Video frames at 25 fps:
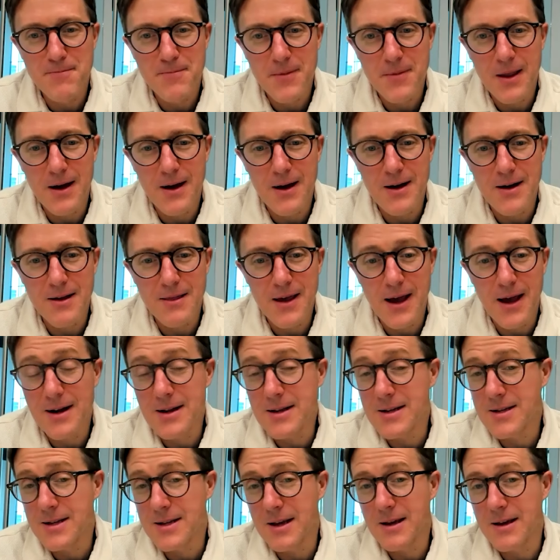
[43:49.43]
Uh, that
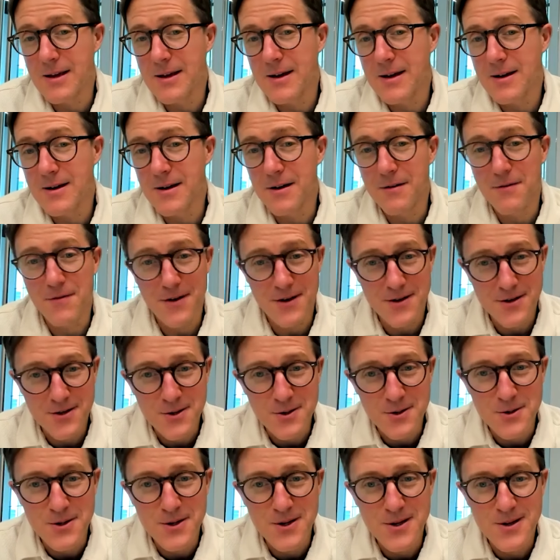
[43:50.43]
is a, a
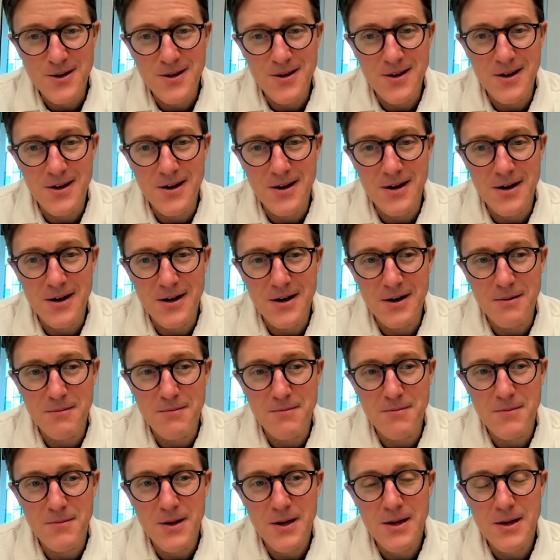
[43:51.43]
falsehood.
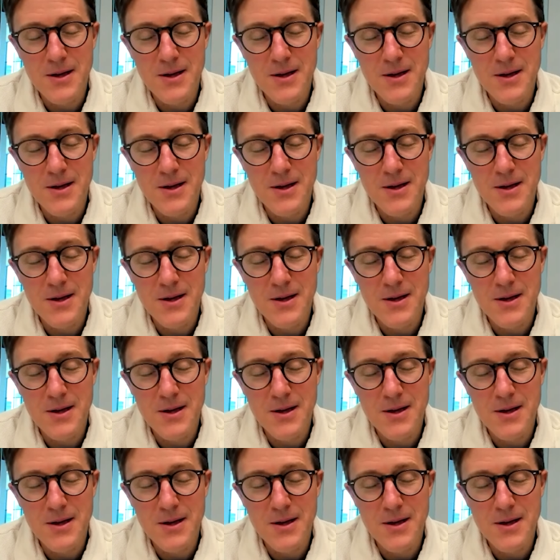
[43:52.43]
Um,